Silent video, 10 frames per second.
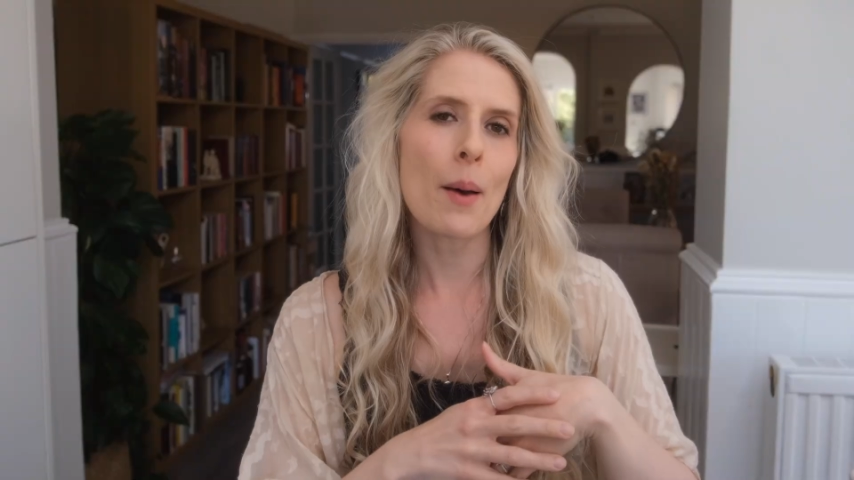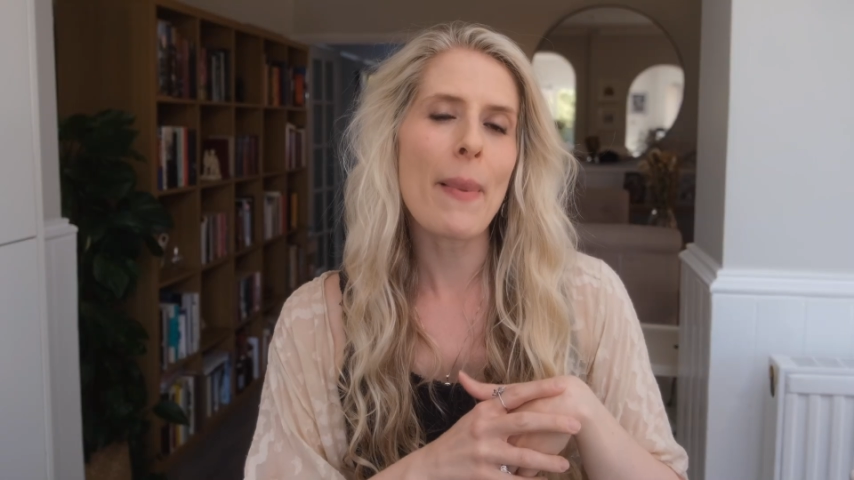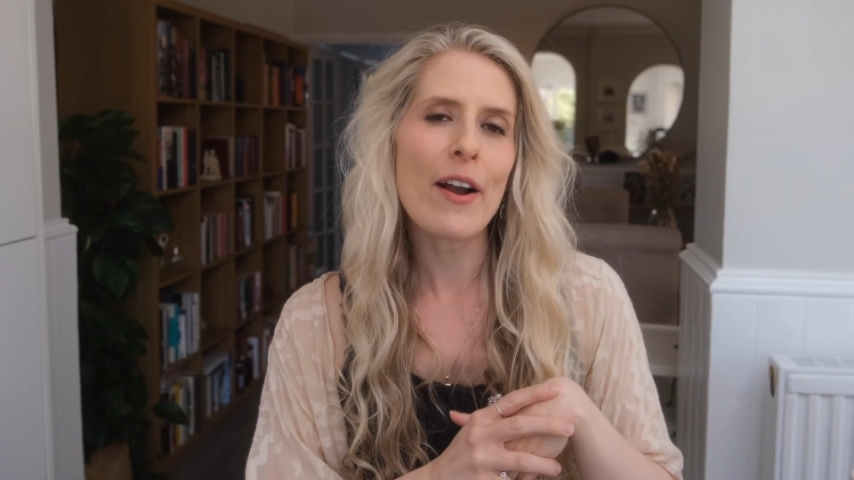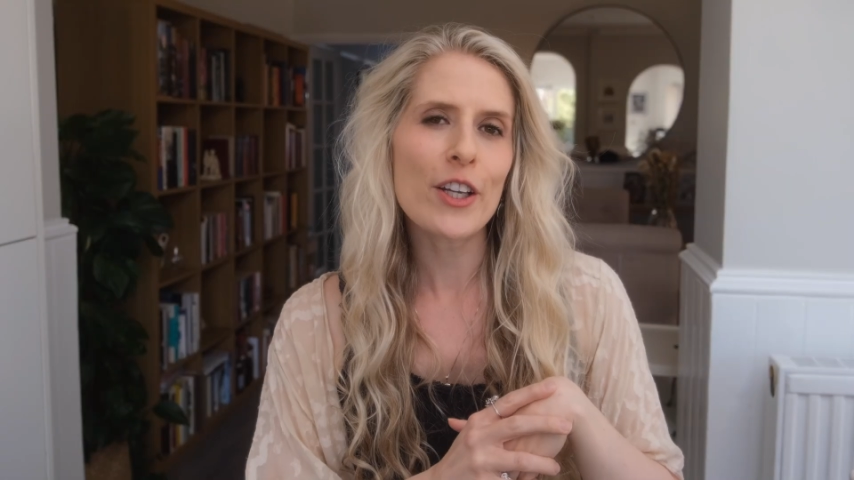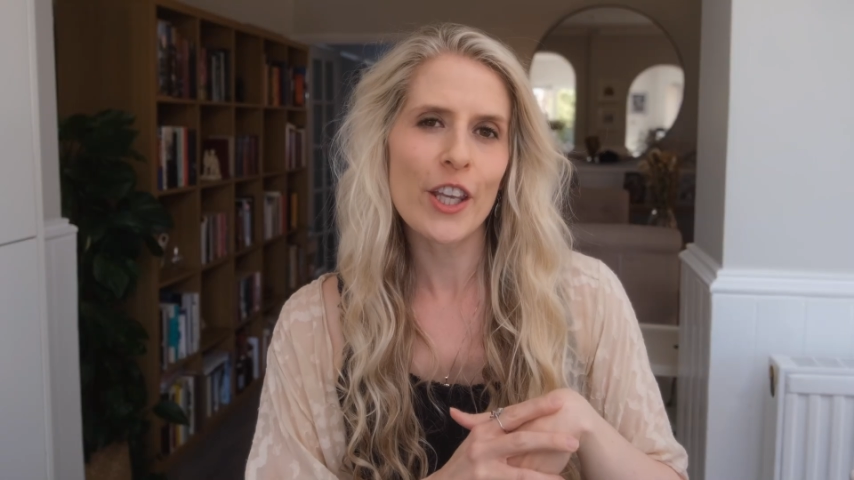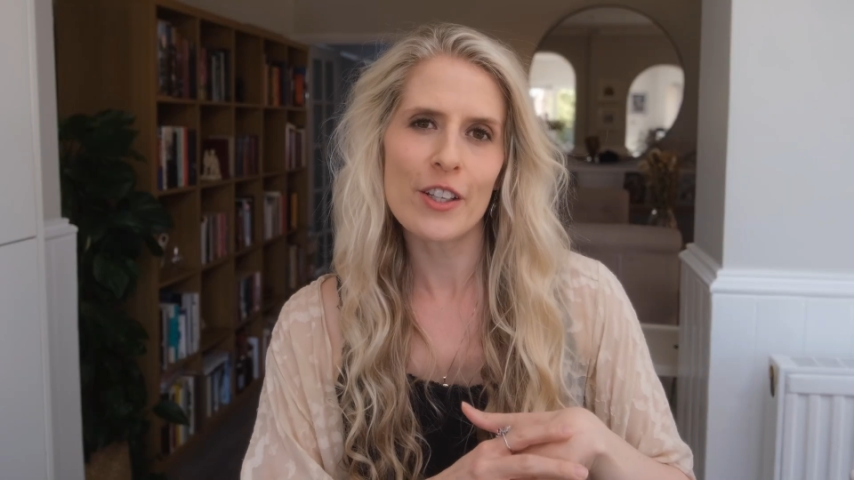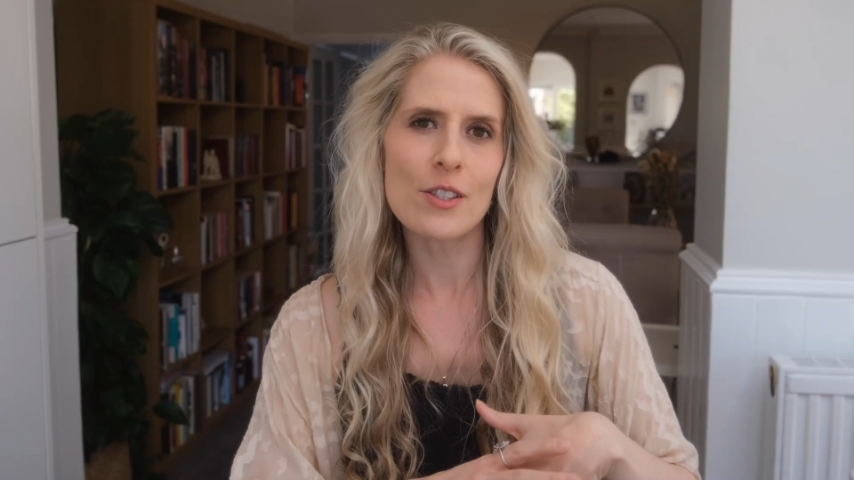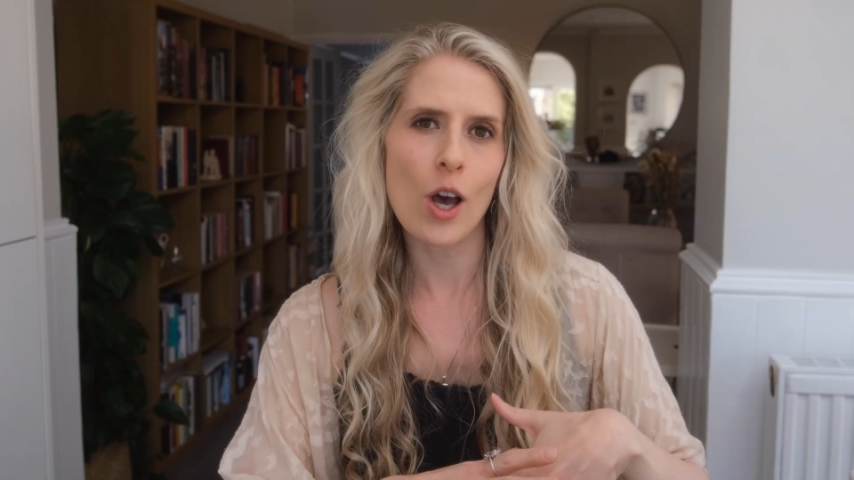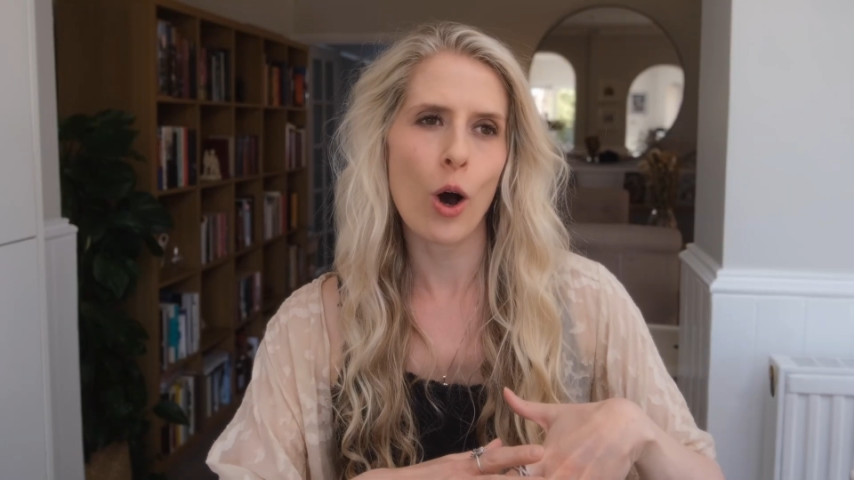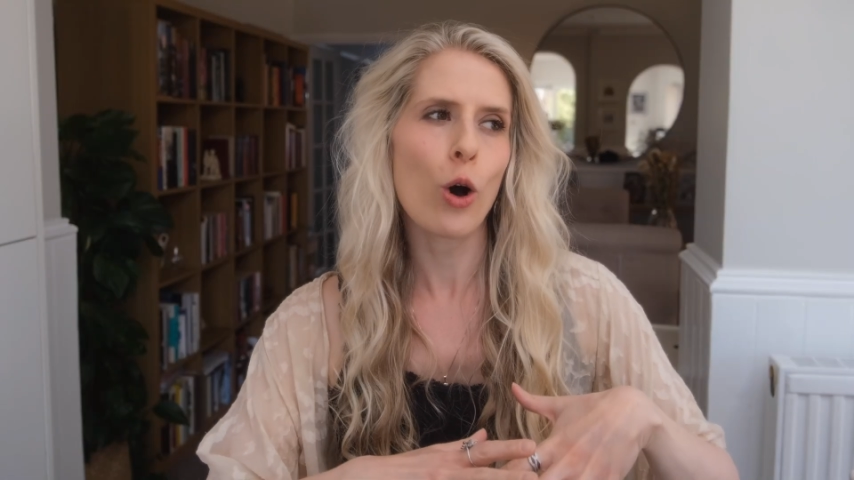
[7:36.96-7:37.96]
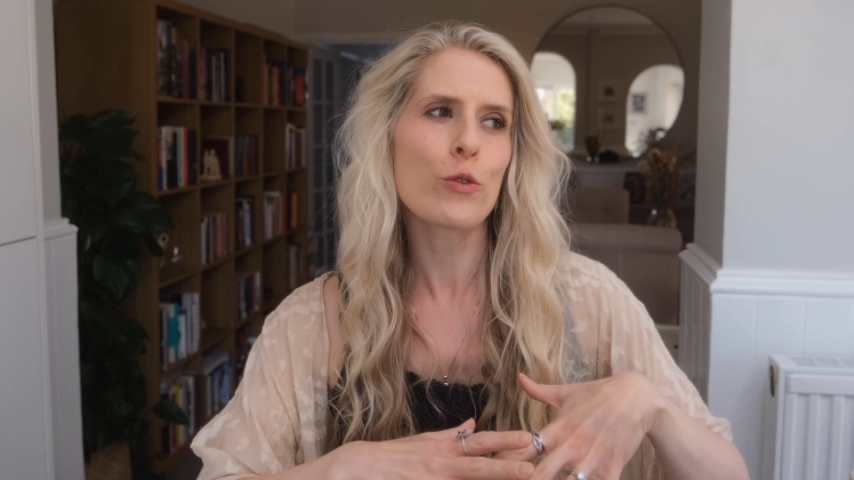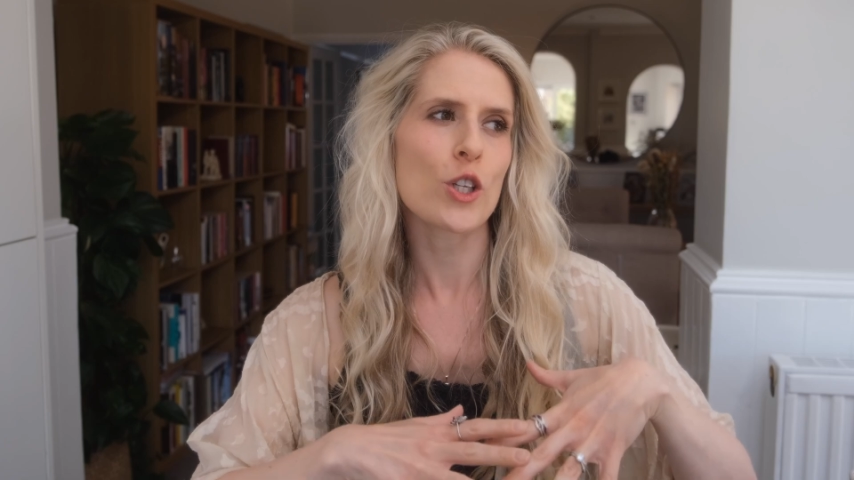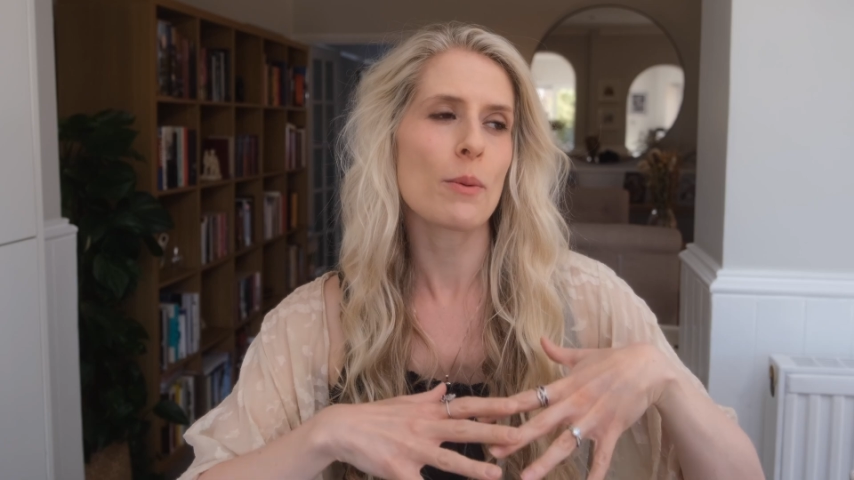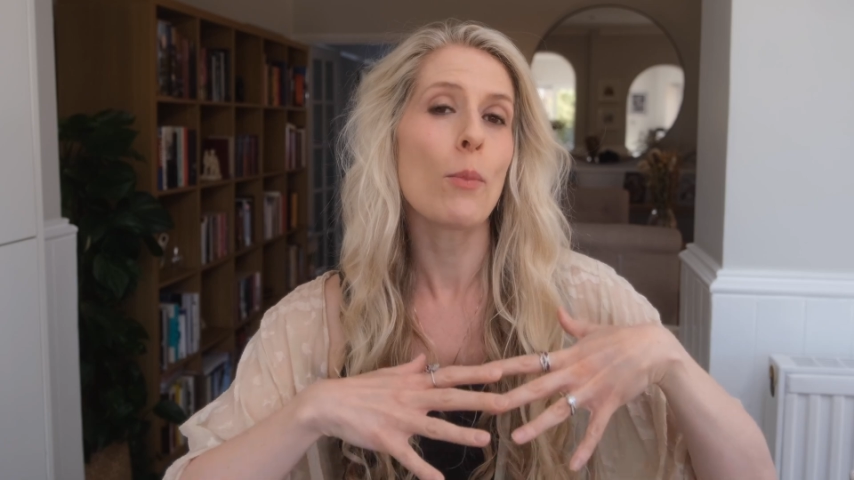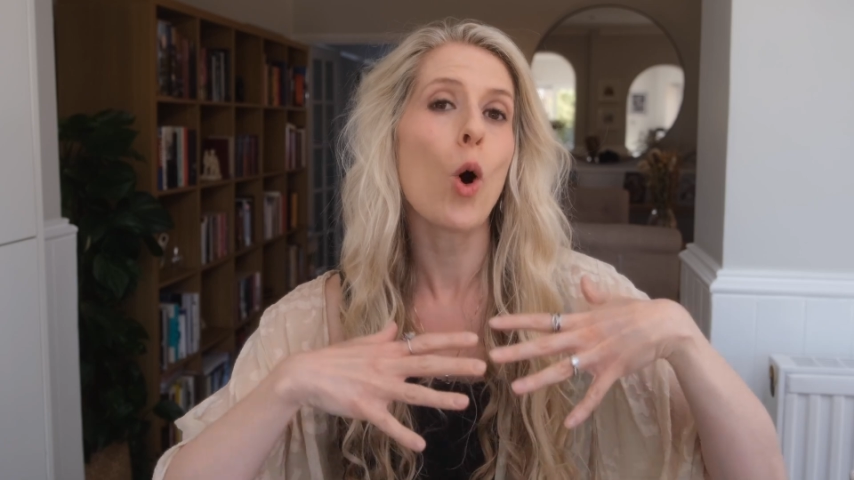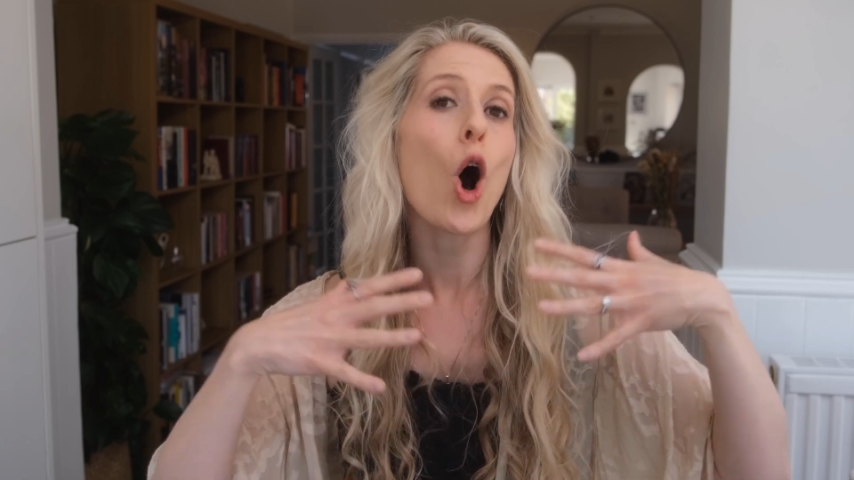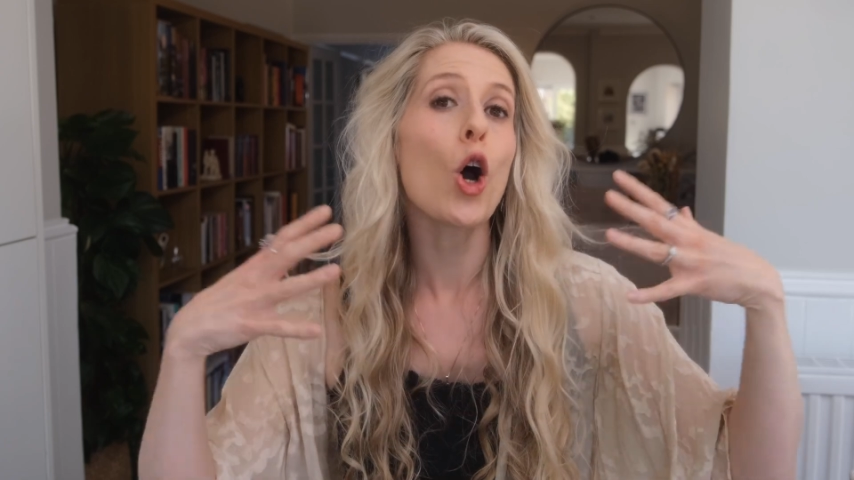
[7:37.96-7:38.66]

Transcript: Americans are often more